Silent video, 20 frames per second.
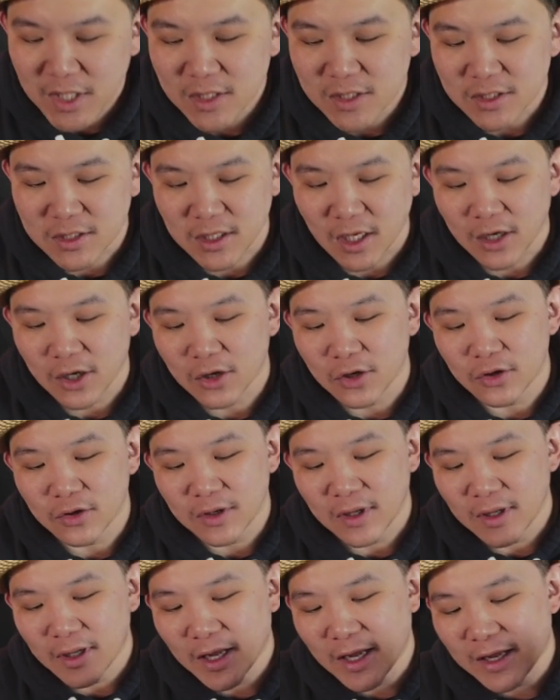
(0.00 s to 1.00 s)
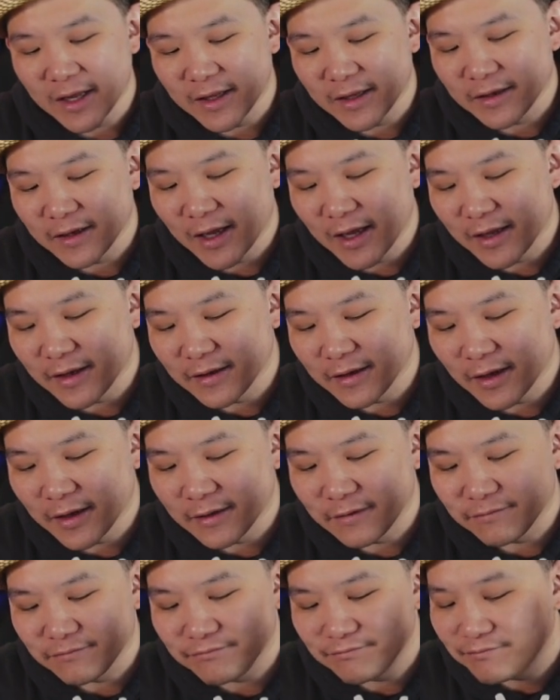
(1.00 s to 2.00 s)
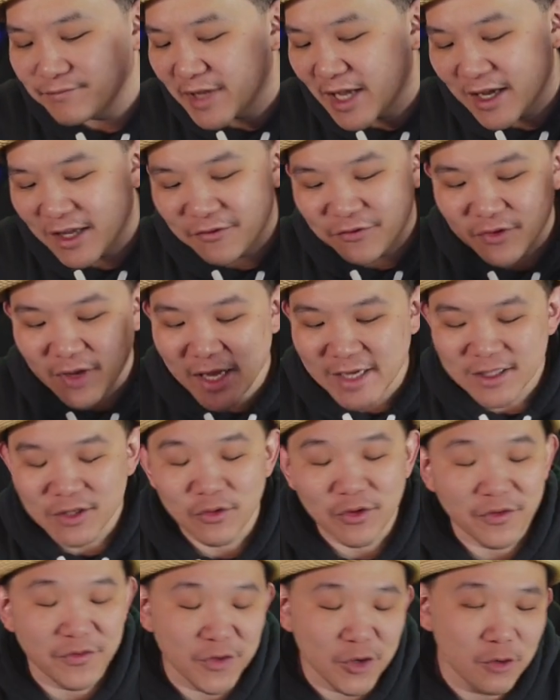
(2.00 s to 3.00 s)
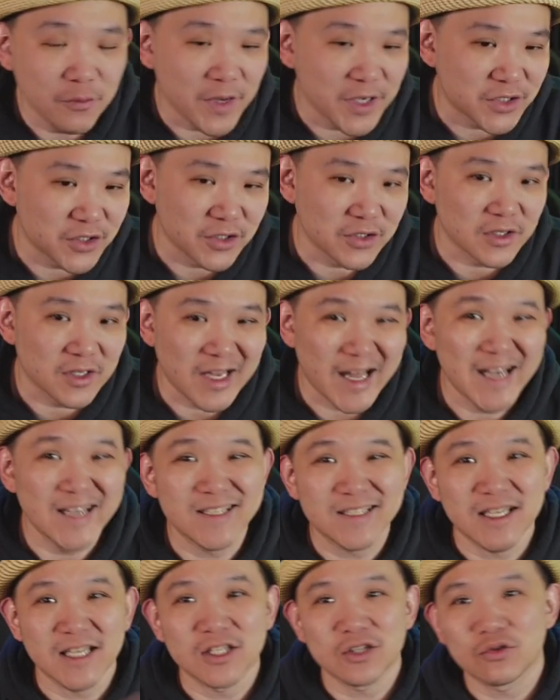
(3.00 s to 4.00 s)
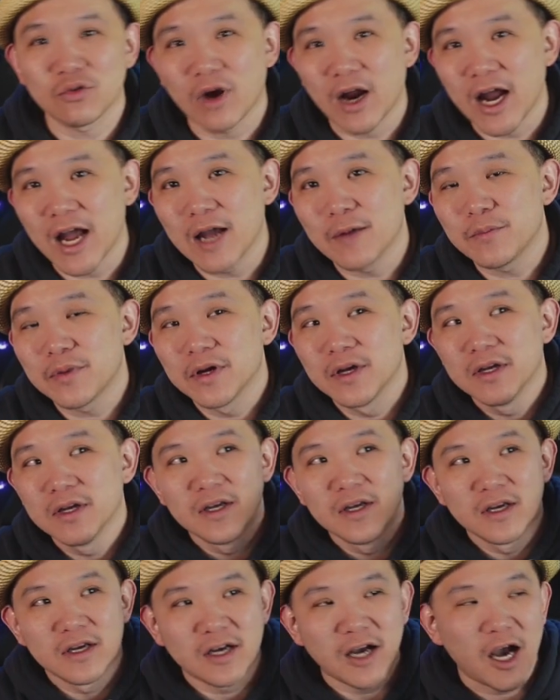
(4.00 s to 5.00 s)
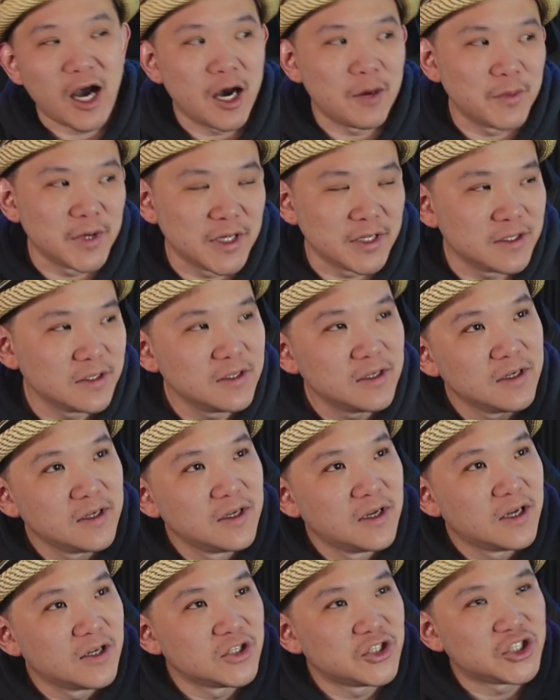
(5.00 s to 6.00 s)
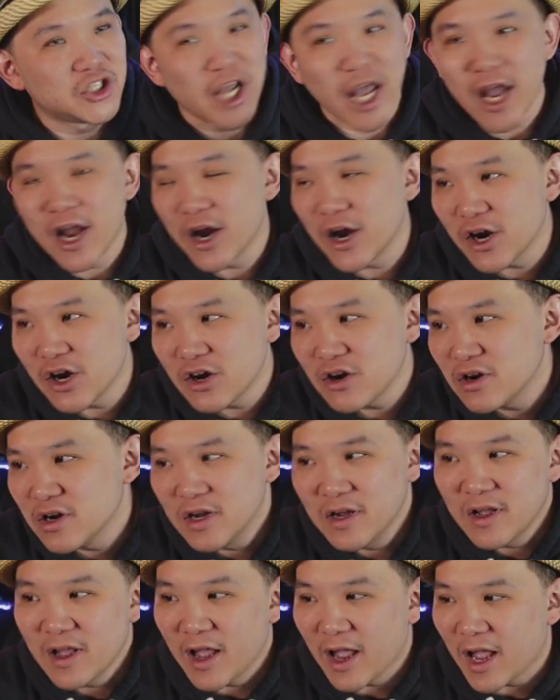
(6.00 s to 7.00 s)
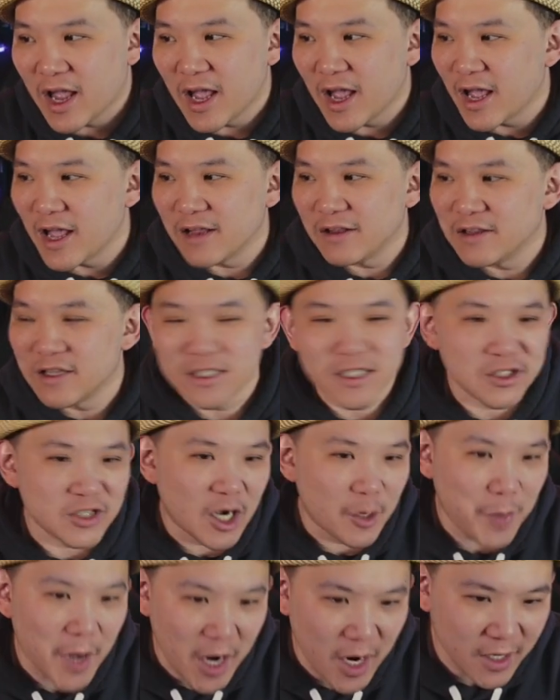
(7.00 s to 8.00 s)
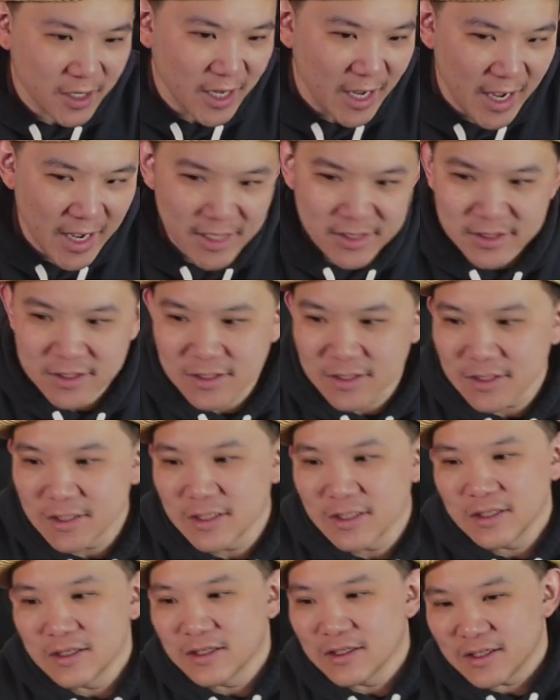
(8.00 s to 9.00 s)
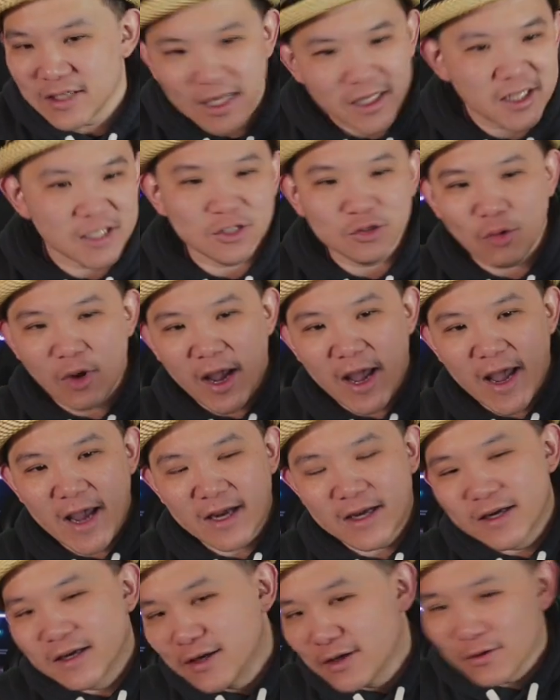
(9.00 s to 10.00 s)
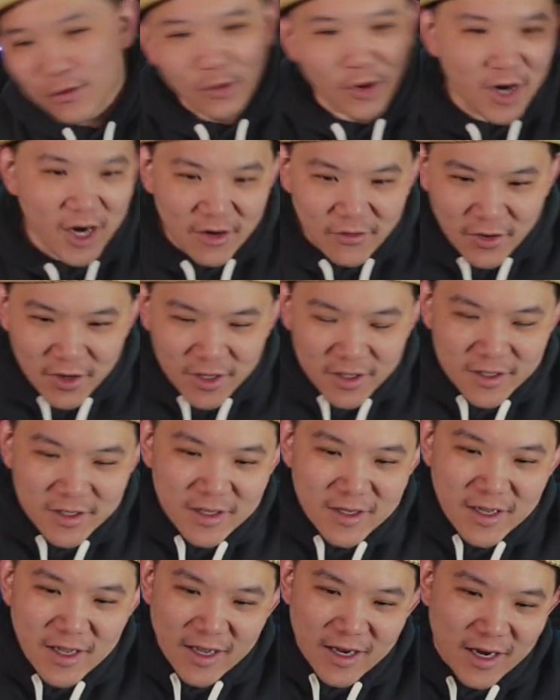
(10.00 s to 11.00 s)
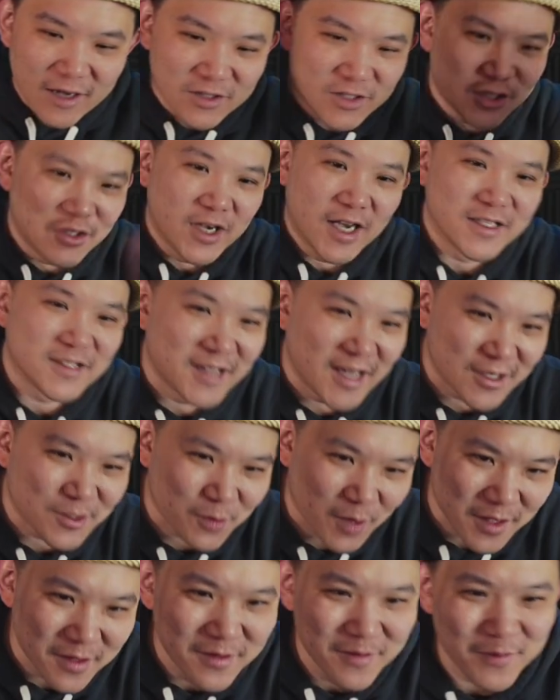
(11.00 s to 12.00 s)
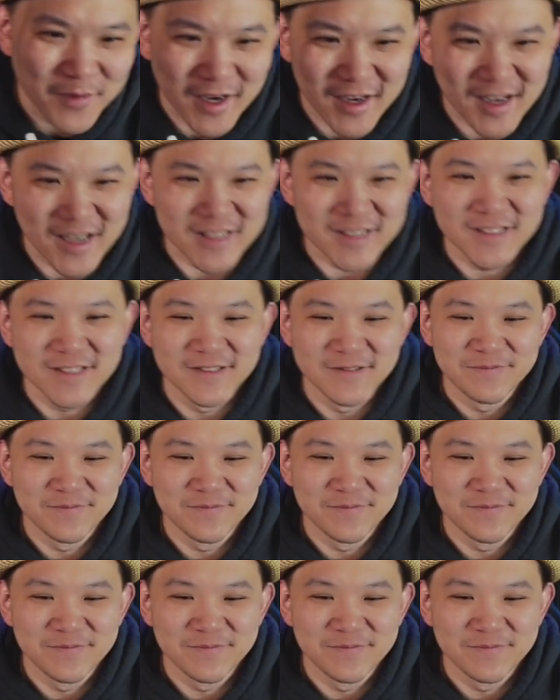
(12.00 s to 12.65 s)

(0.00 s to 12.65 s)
So, and, and, and yeah, if you like the review, make sure to like, subscribe, comment, share, and listen to our podcast. Get the swag, whatever, and I'll see you guys in the next one. Bye, guys.